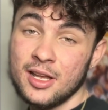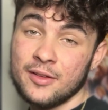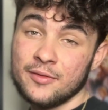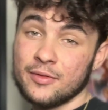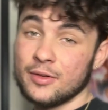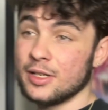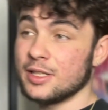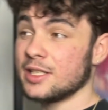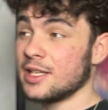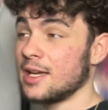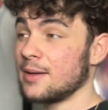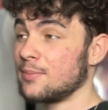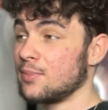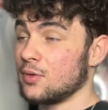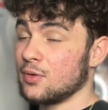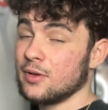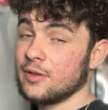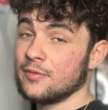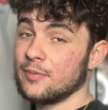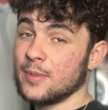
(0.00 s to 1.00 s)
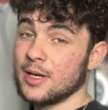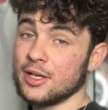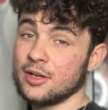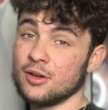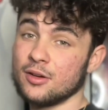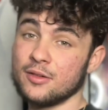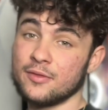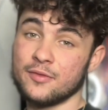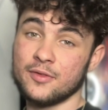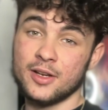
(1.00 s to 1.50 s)
For example, if my
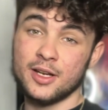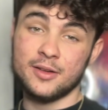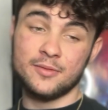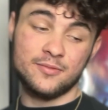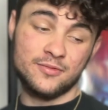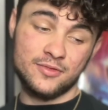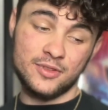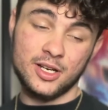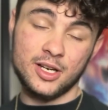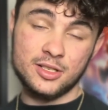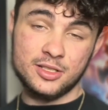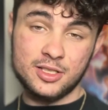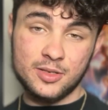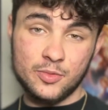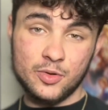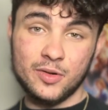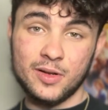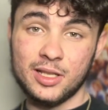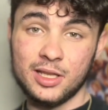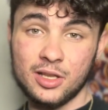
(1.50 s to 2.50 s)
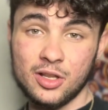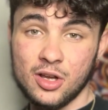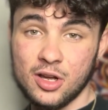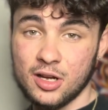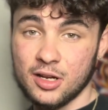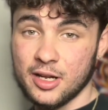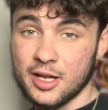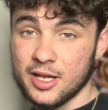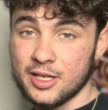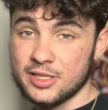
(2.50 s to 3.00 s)
girlfriend, someone who had
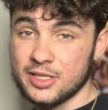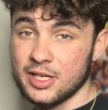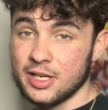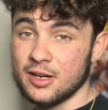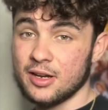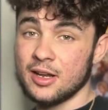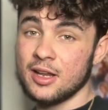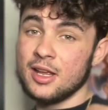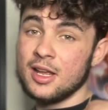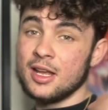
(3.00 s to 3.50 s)
long ass hair